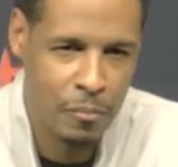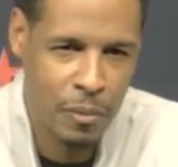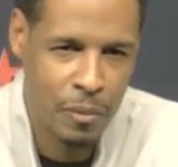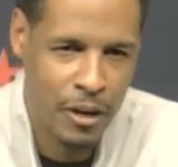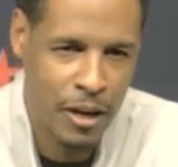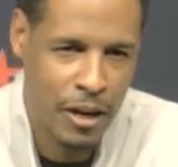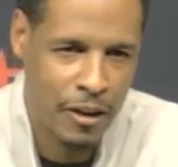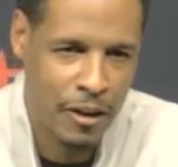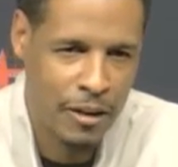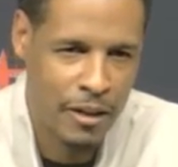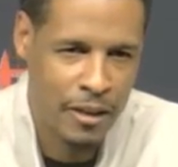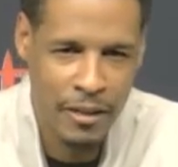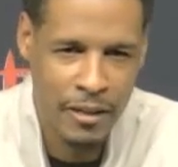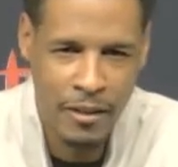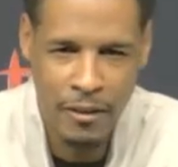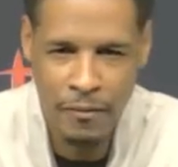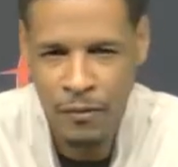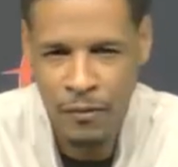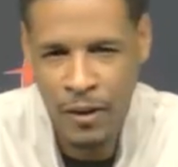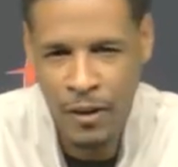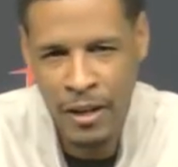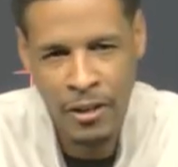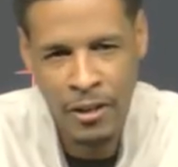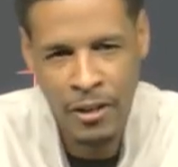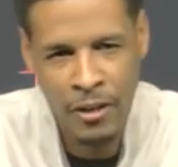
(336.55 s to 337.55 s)
but I need to
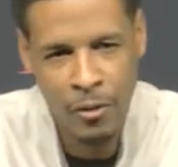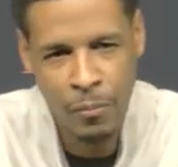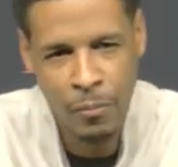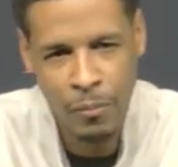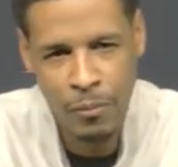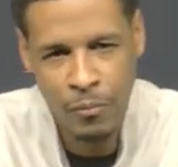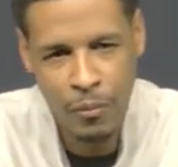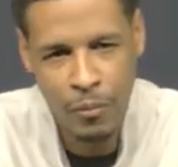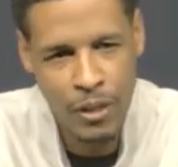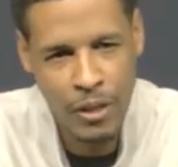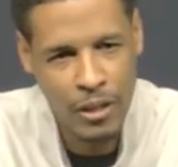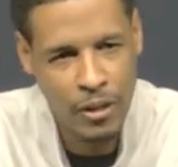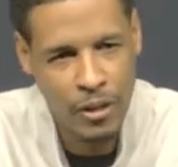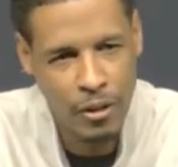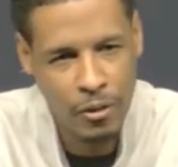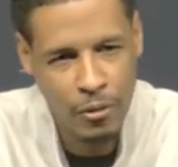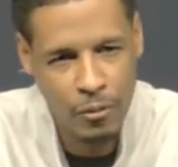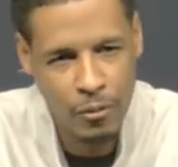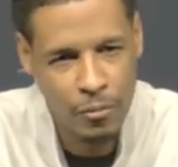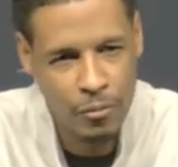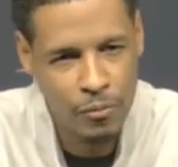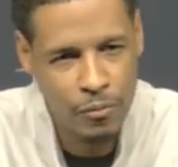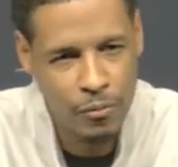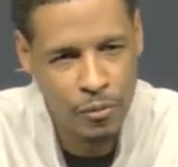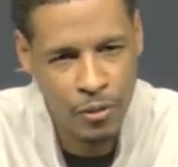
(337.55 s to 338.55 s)
find an open
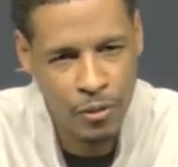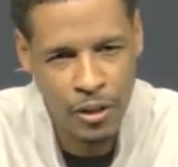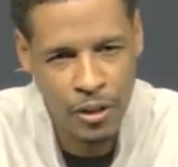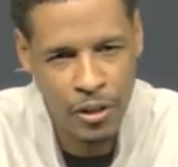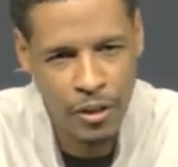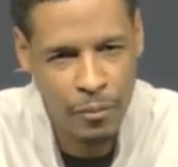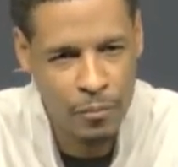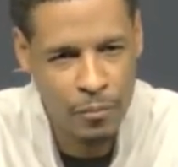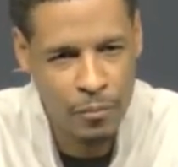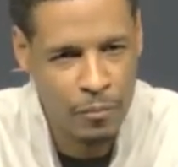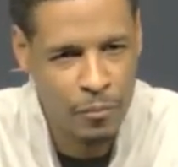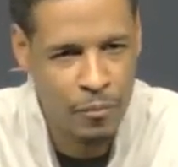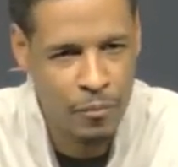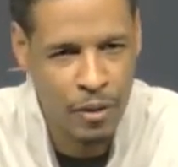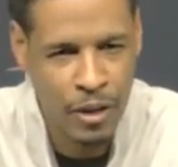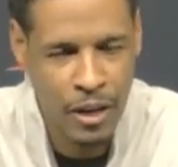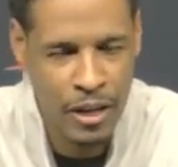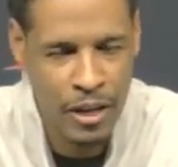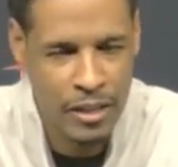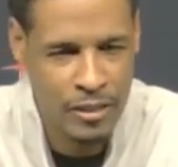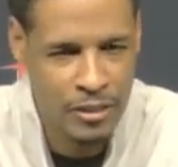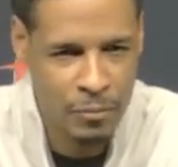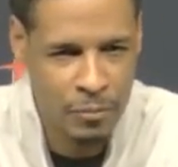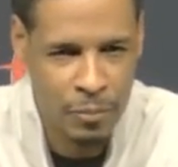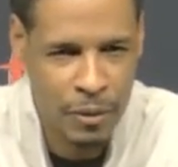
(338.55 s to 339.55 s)
window for him
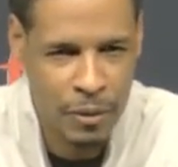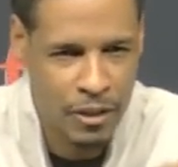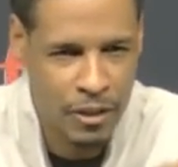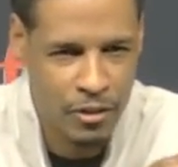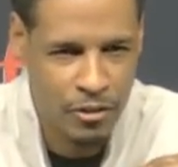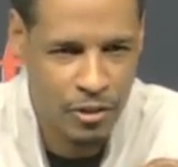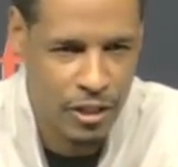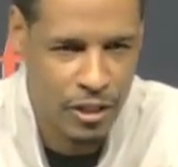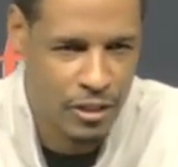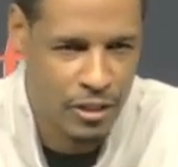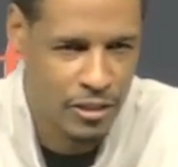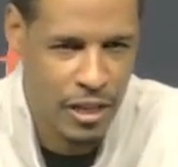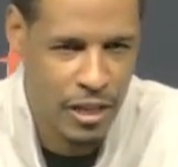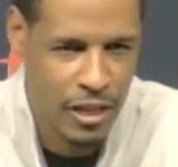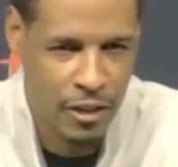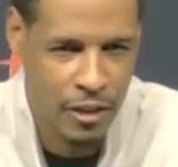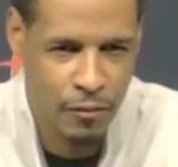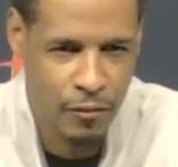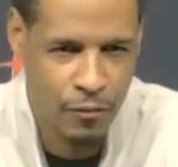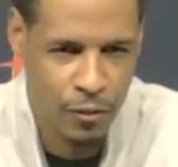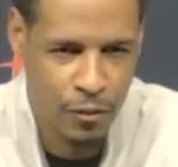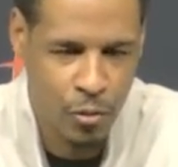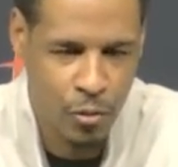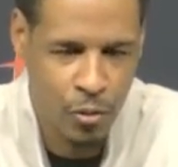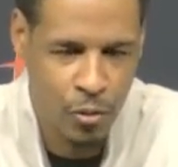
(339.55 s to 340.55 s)
as he penetrates down
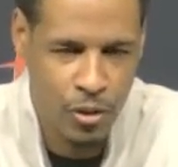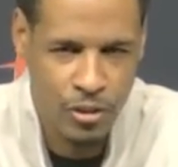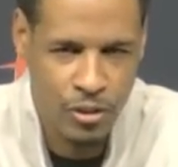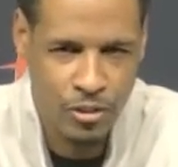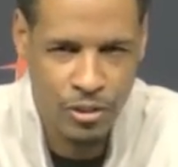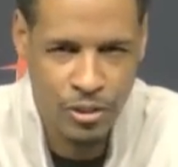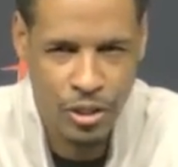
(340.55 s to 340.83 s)
the floor.